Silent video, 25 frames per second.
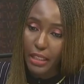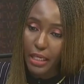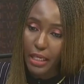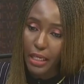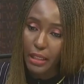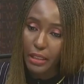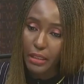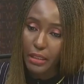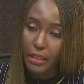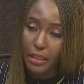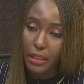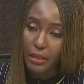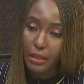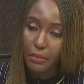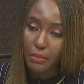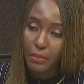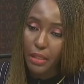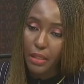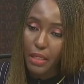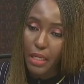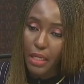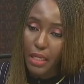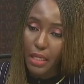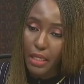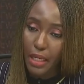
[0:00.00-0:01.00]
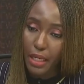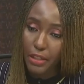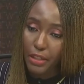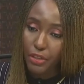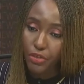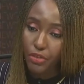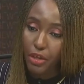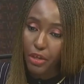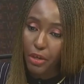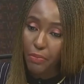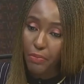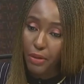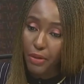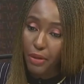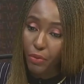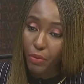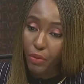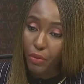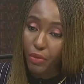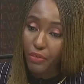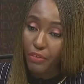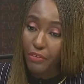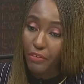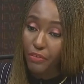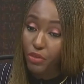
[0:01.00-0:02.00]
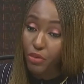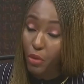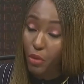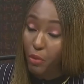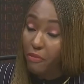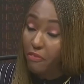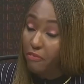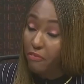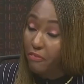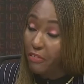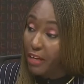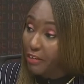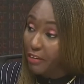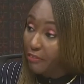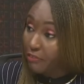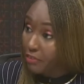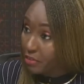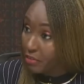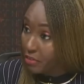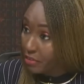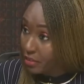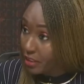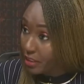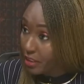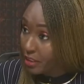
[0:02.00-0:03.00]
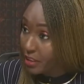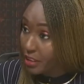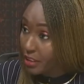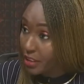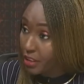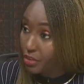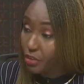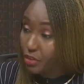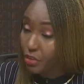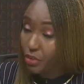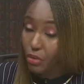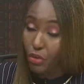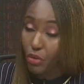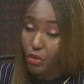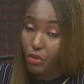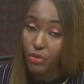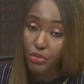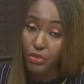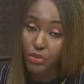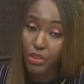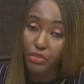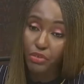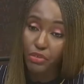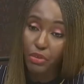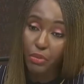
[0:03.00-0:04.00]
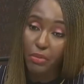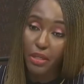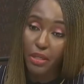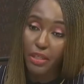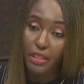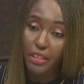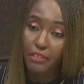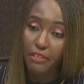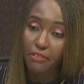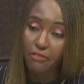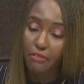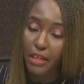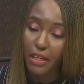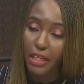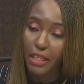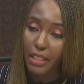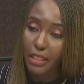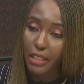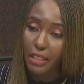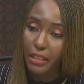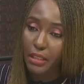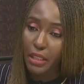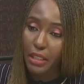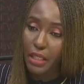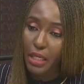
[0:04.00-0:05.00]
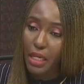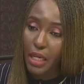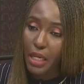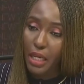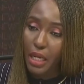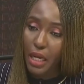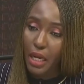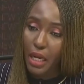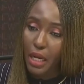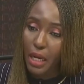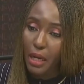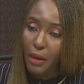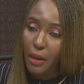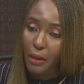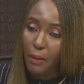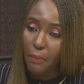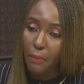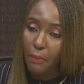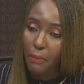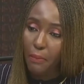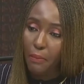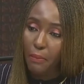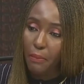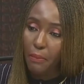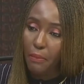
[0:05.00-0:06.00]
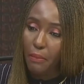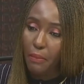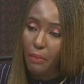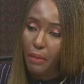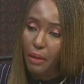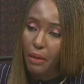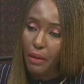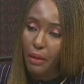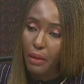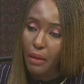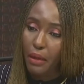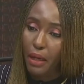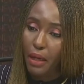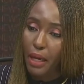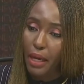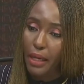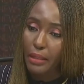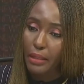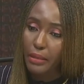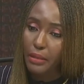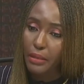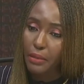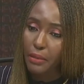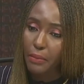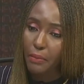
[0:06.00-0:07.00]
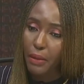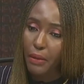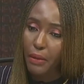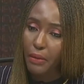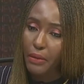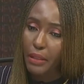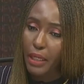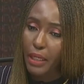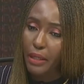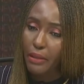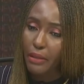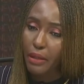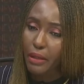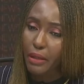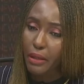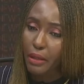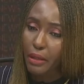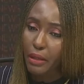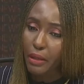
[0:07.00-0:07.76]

And Nigeria being one of the top five destination countries for blended finance has about, I think,